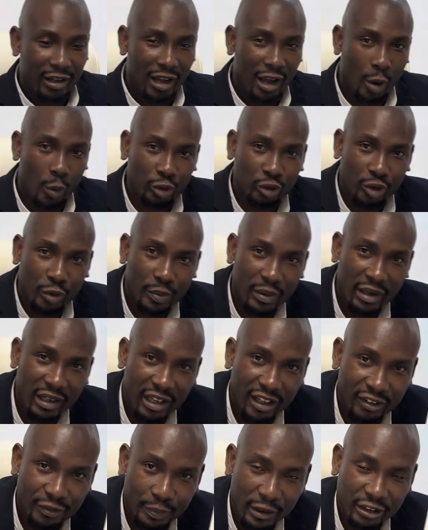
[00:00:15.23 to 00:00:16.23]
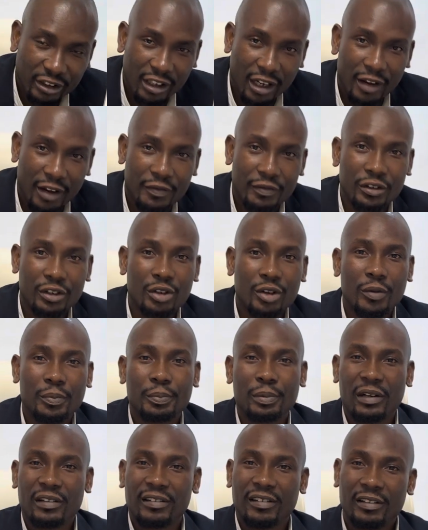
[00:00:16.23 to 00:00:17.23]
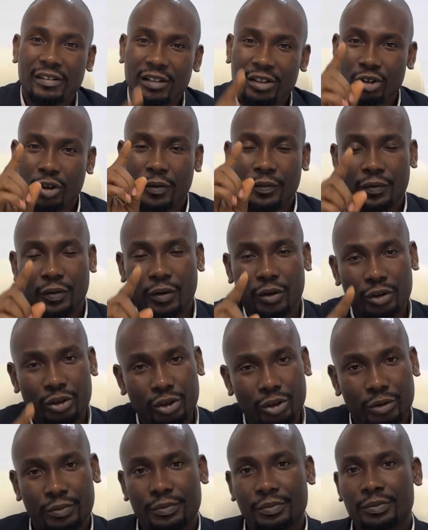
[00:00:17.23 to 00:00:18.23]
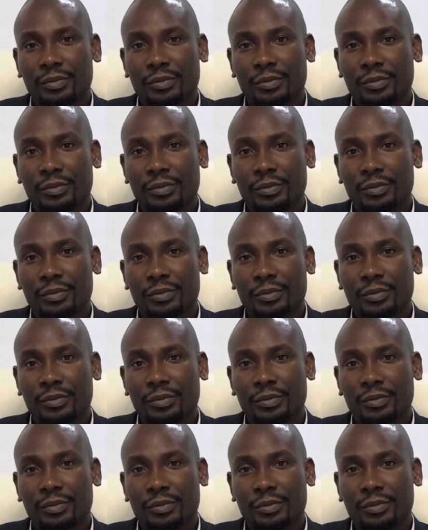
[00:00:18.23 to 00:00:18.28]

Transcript: I want to make a special video presentation for you.